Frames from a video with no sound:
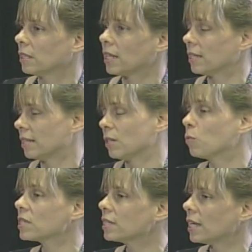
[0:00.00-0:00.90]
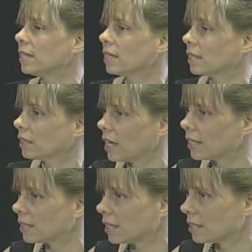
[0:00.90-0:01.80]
There wasn't anything like it that